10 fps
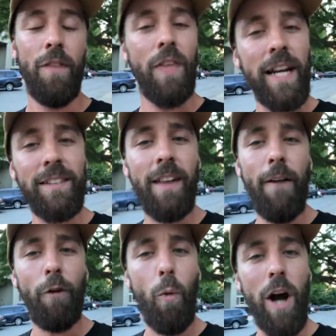Thanks a
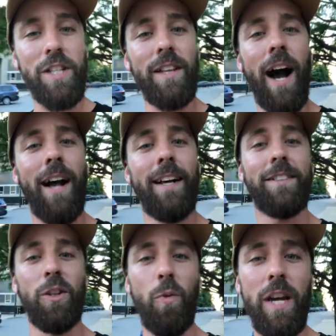lot for watching the
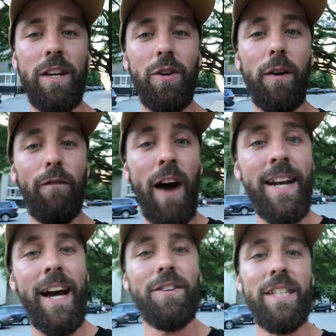highlights of the week. You can
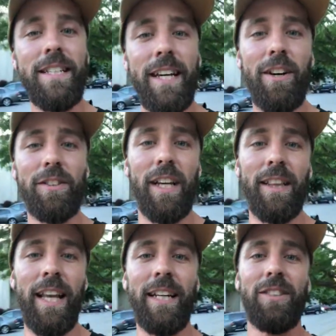find out details
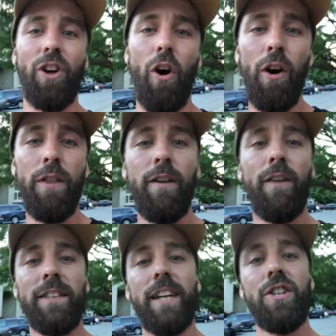and links to all of the
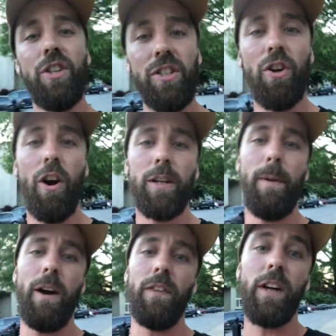events I just talked
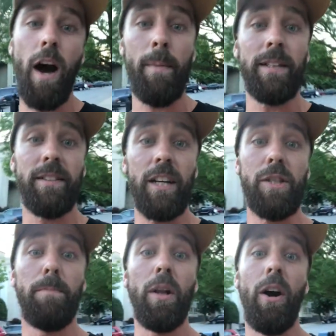about in the comments
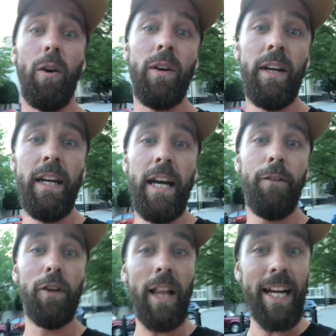section below.
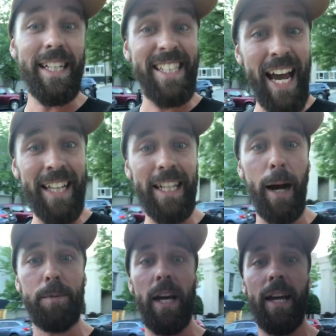If you'd like a daily
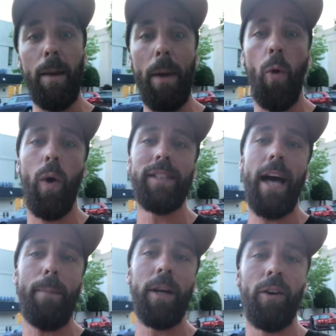update about what's
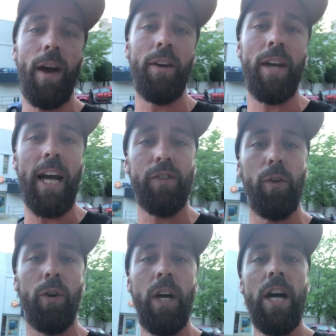happening around
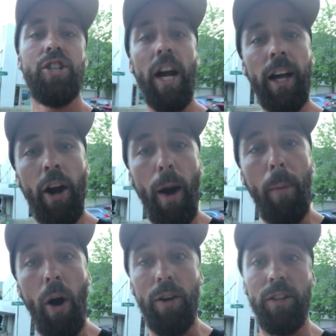Asheville, check out our
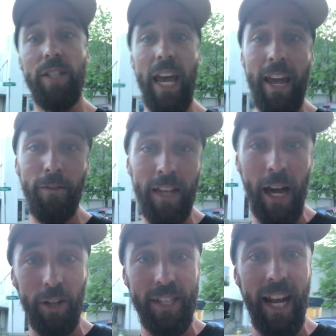partners,
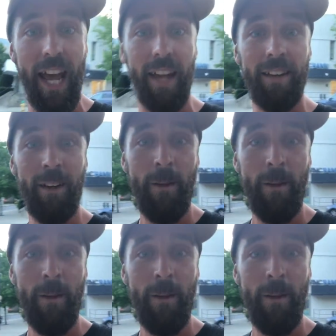AVL Today.